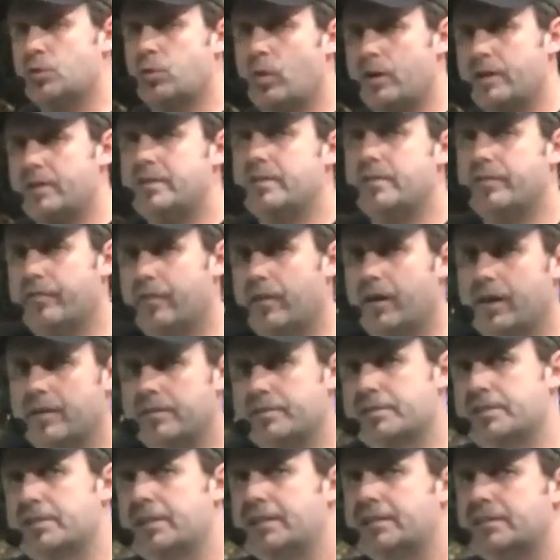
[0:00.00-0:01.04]

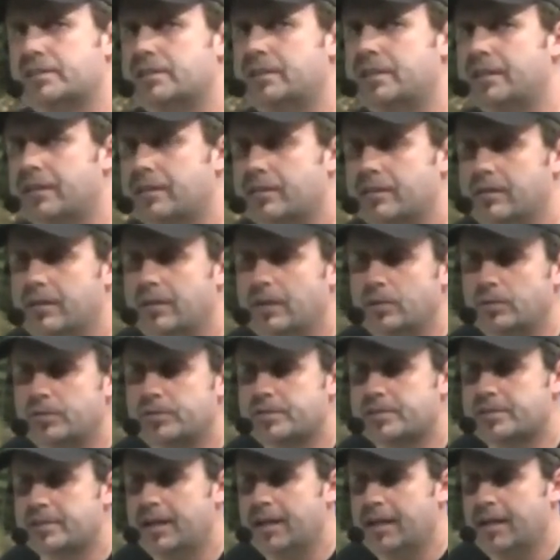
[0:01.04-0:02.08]
25/16
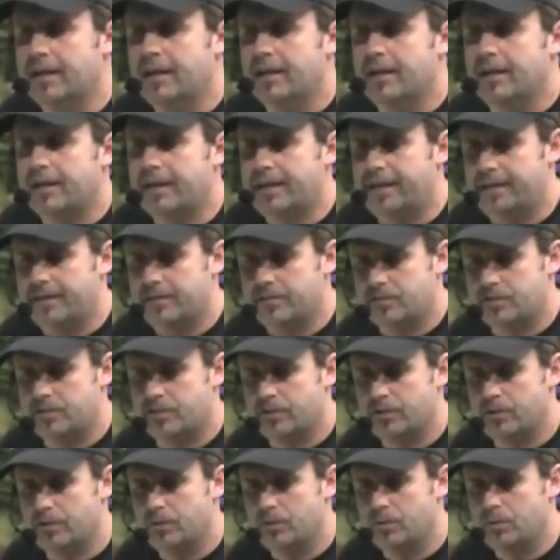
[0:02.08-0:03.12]
notes
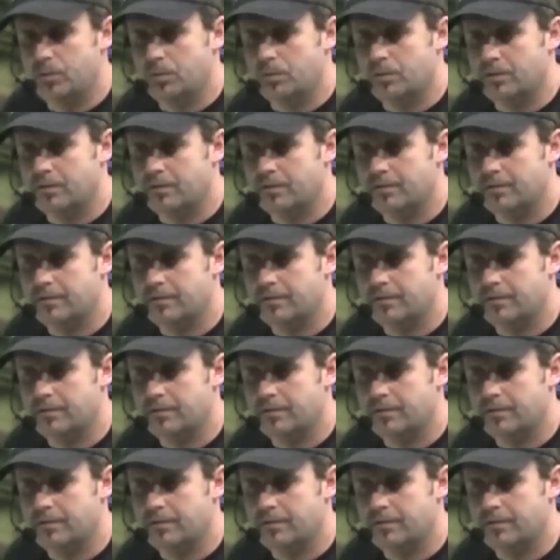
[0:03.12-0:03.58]
into